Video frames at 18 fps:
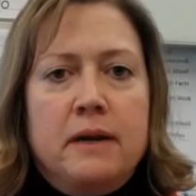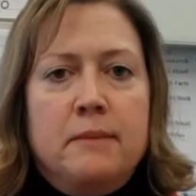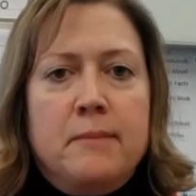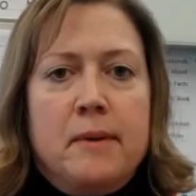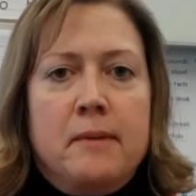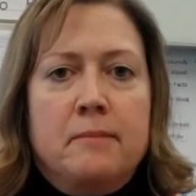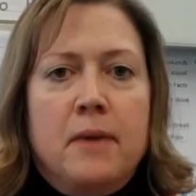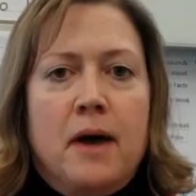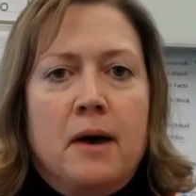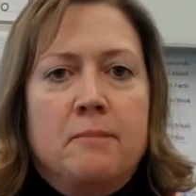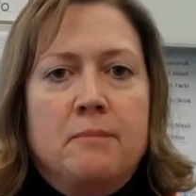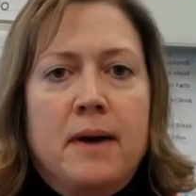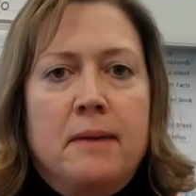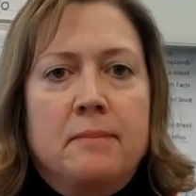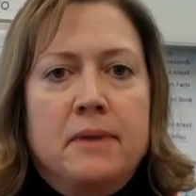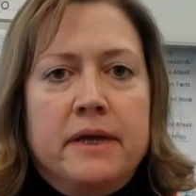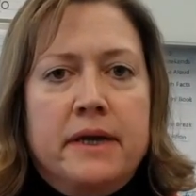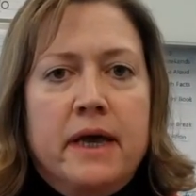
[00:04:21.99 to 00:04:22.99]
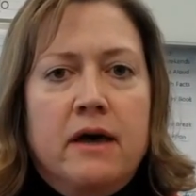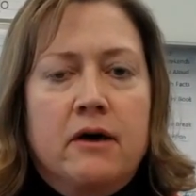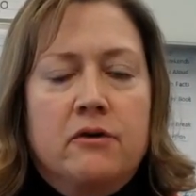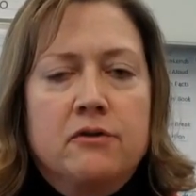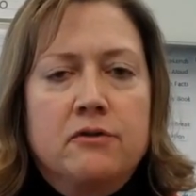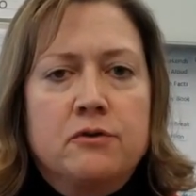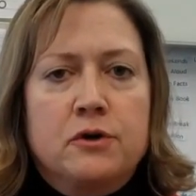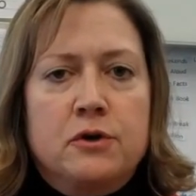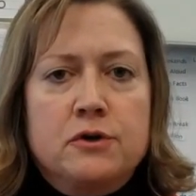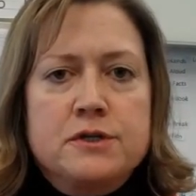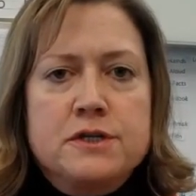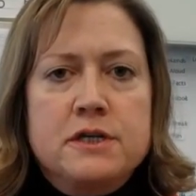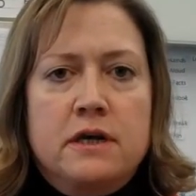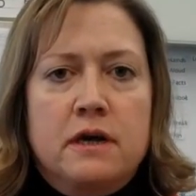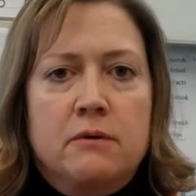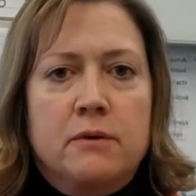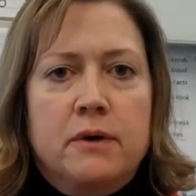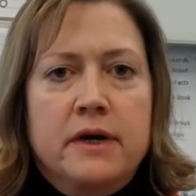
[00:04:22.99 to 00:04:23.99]
I'm a public health nurse,
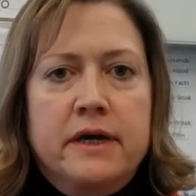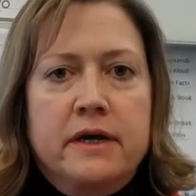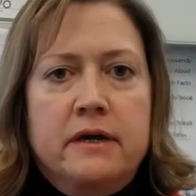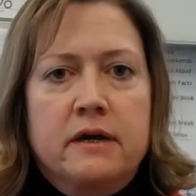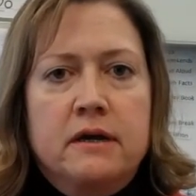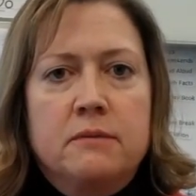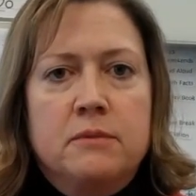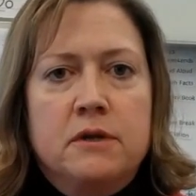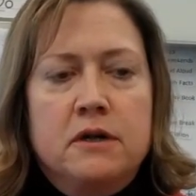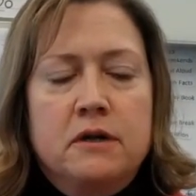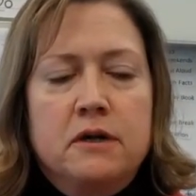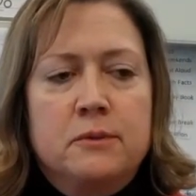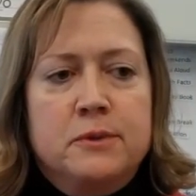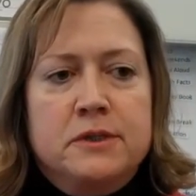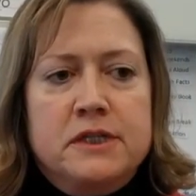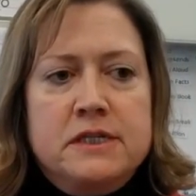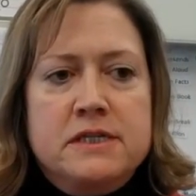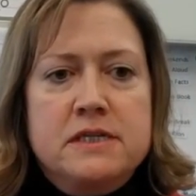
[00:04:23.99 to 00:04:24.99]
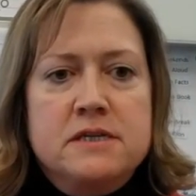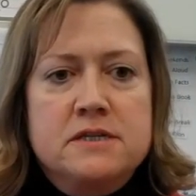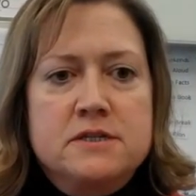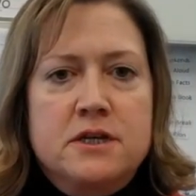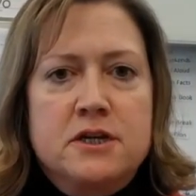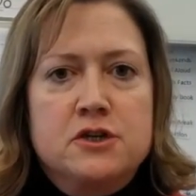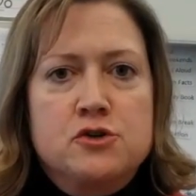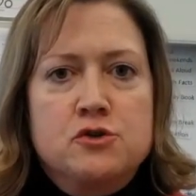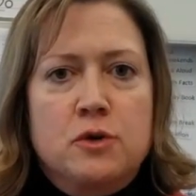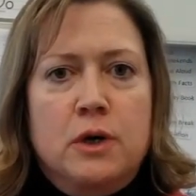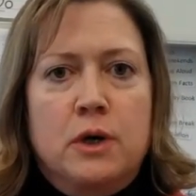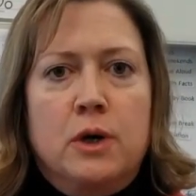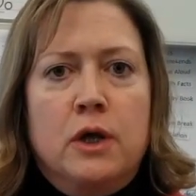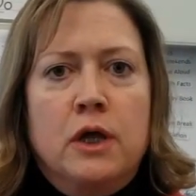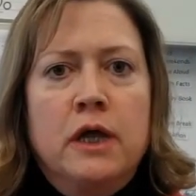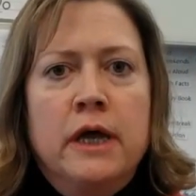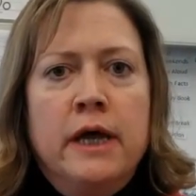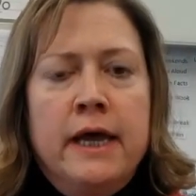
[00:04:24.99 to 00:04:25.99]
and I work in communicable disease
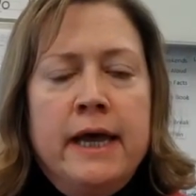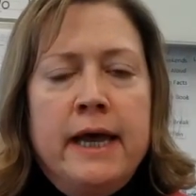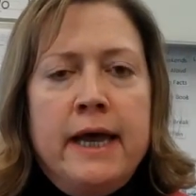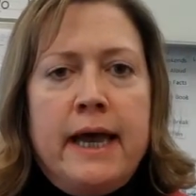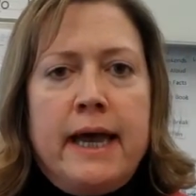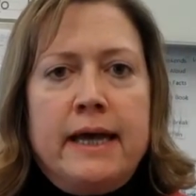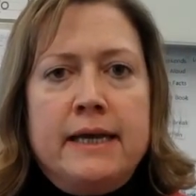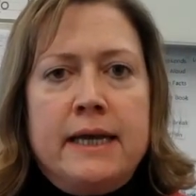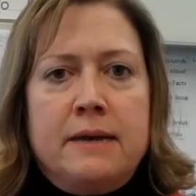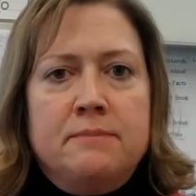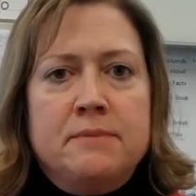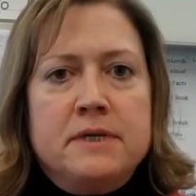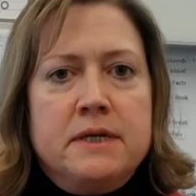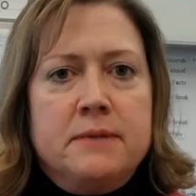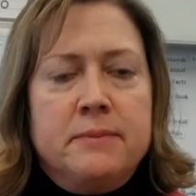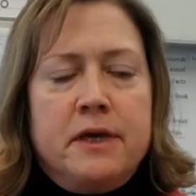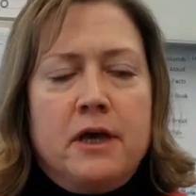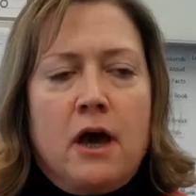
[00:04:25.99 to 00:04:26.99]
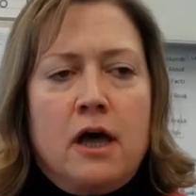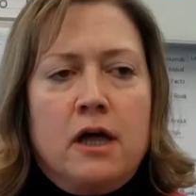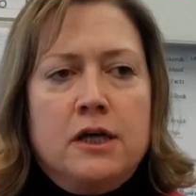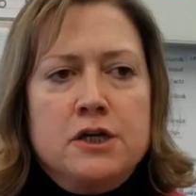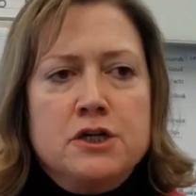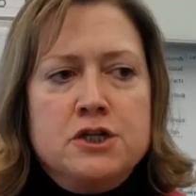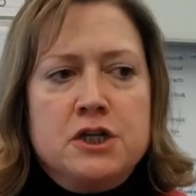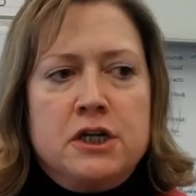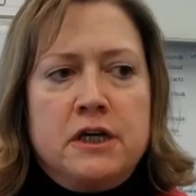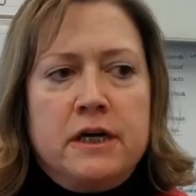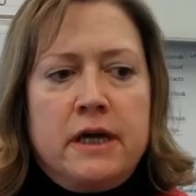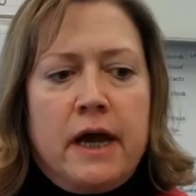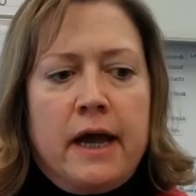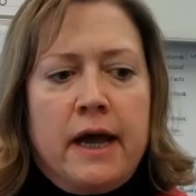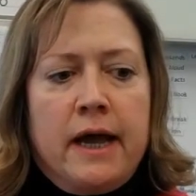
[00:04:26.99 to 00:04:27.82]
control and epidemiology.